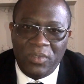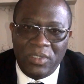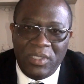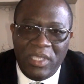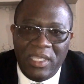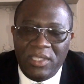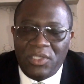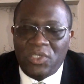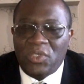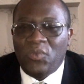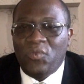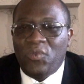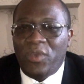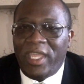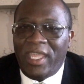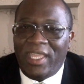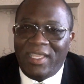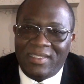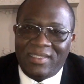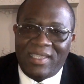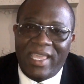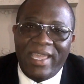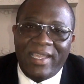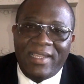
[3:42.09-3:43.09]
into what
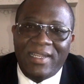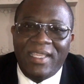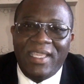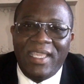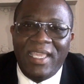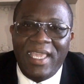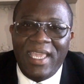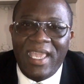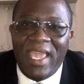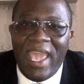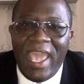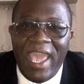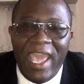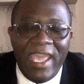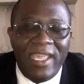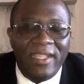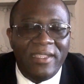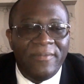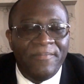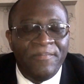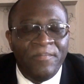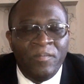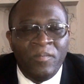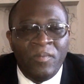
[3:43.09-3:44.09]
exactly he had.
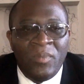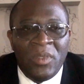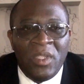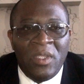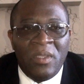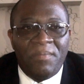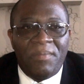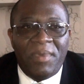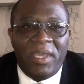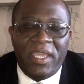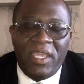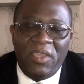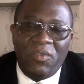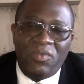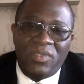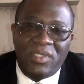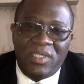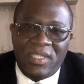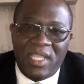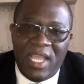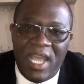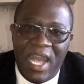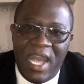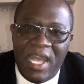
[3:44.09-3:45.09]
But he was
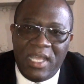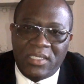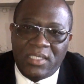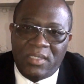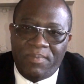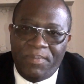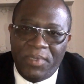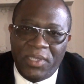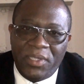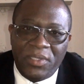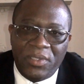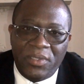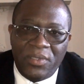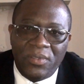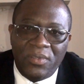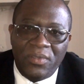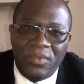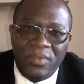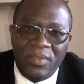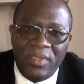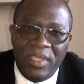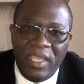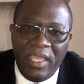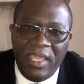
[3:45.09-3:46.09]
in the hospital
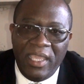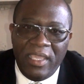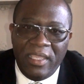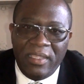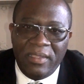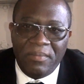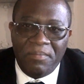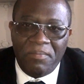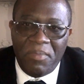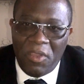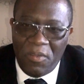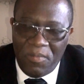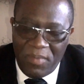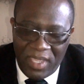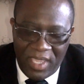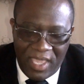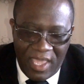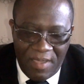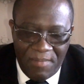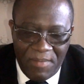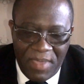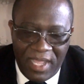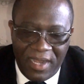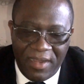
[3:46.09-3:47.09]
in
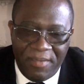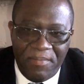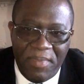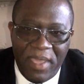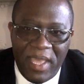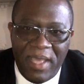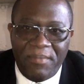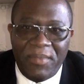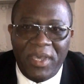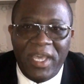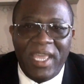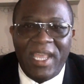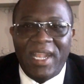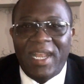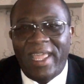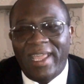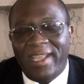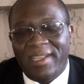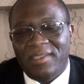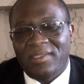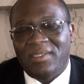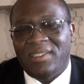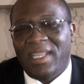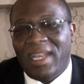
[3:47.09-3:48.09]
Birmingham, Alabama. And
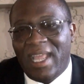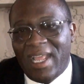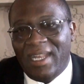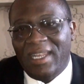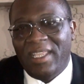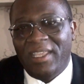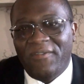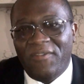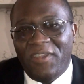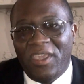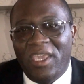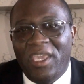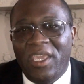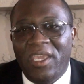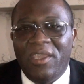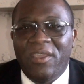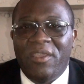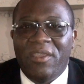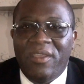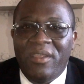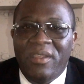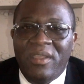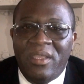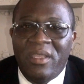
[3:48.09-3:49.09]
like I said, I live
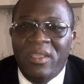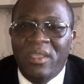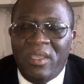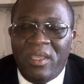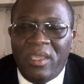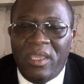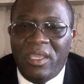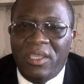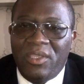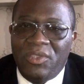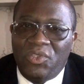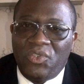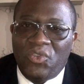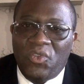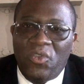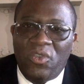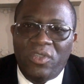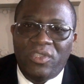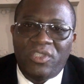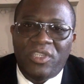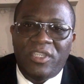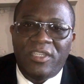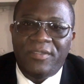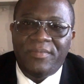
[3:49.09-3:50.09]
here in
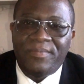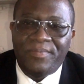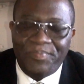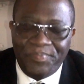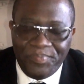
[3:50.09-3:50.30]
Georgia.